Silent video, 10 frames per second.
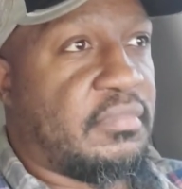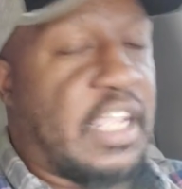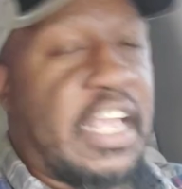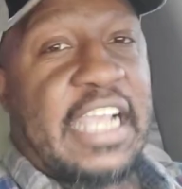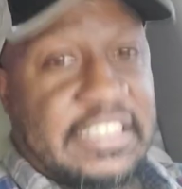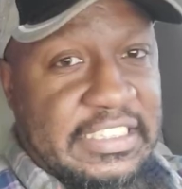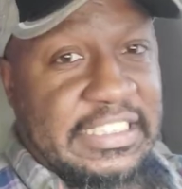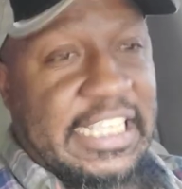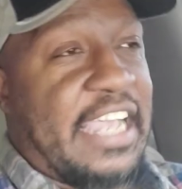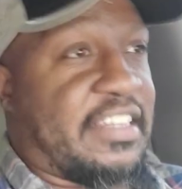And that's the
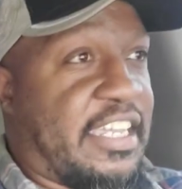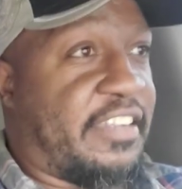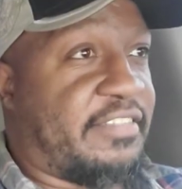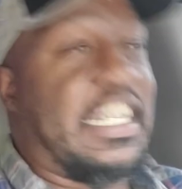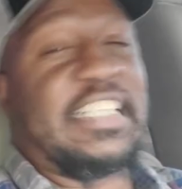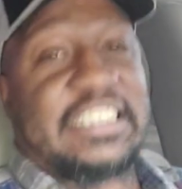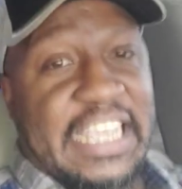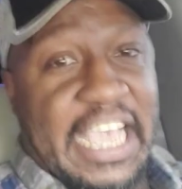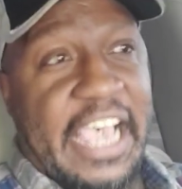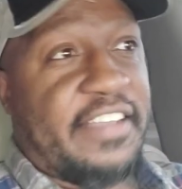sad thing. That's
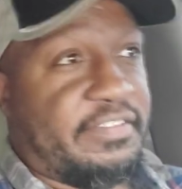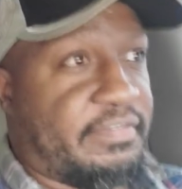sad.